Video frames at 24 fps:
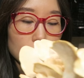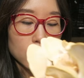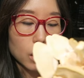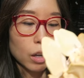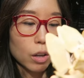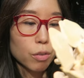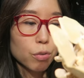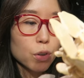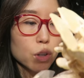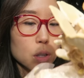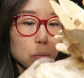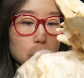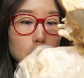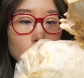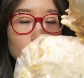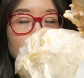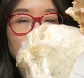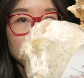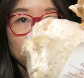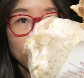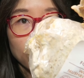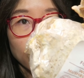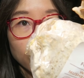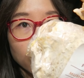now if you smell
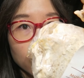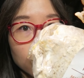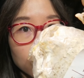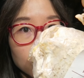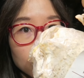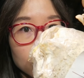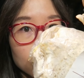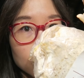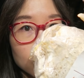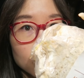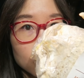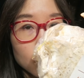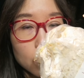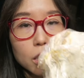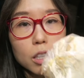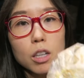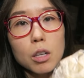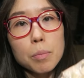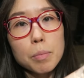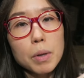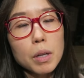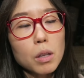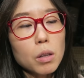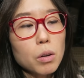the bag, it's
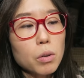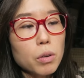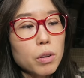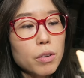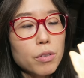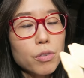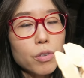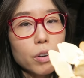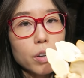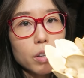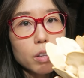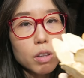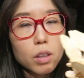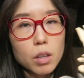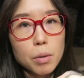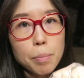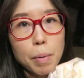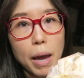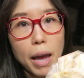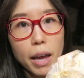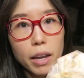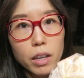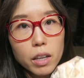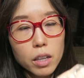gonna be a little different. The
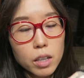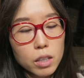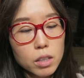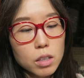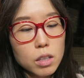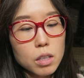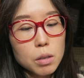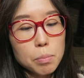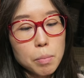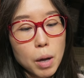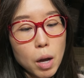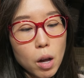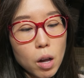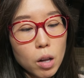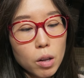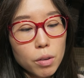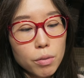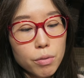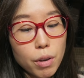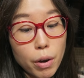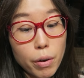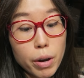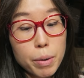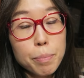bag can
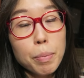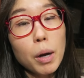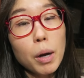smell very